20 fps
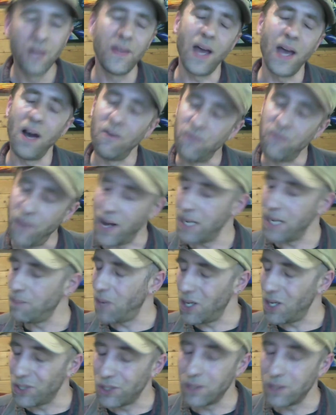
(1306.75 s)
They are very
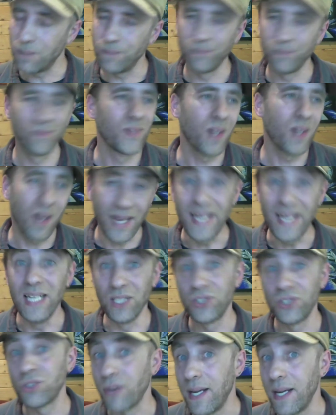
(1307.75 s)
much
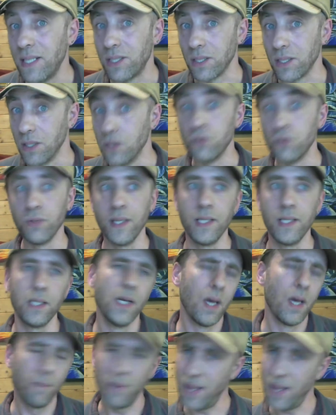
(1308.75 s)
illustrations, really,
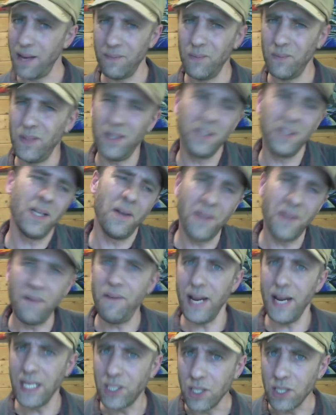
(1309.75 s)
but they're
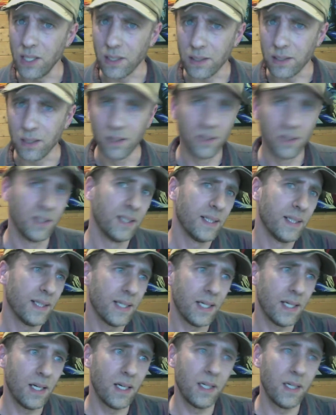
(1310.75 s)
very good.
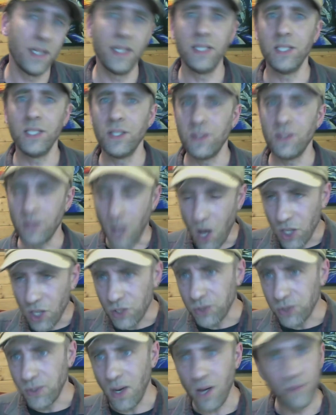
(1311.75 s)
Her
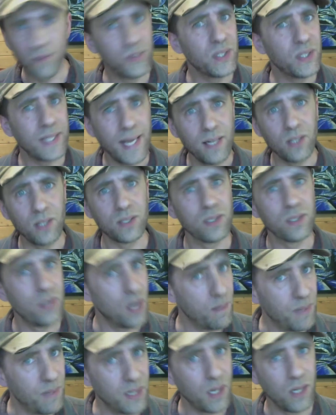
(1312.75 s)
craft you cannot
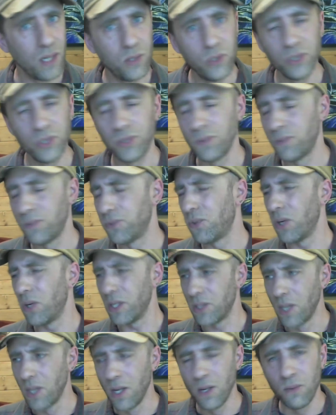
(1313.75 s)
deny, a bit like Lucian
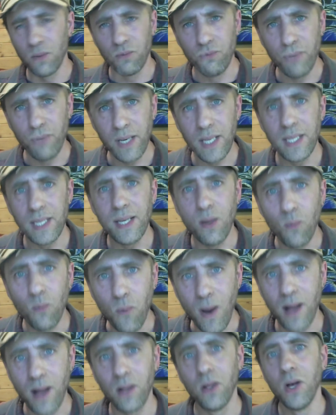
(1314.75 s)
Freud, really
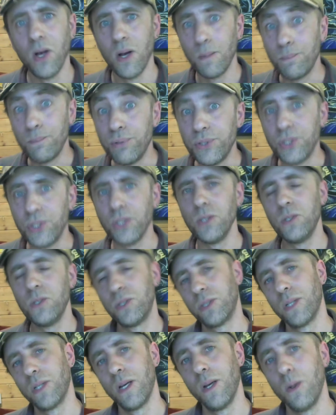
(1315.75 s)
well
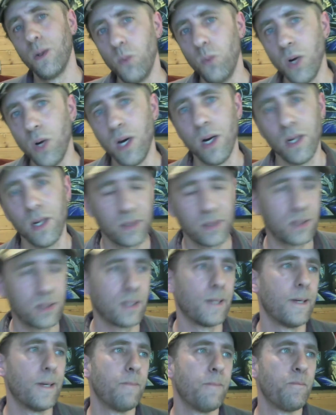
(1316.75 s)
produced works.
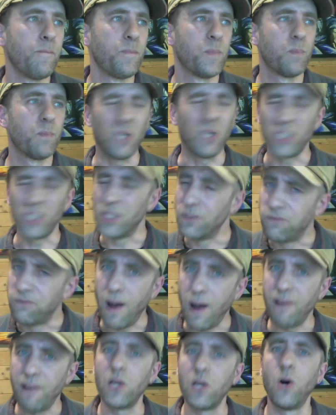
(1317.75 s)
But she's
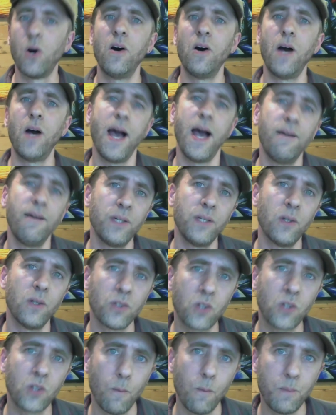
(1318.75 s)
very heavy
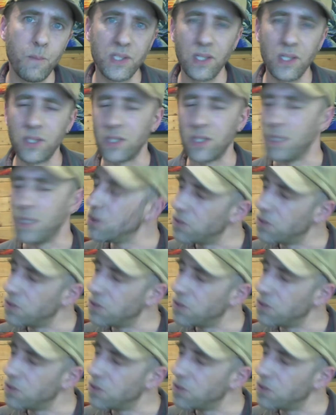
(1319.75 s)
on the composition.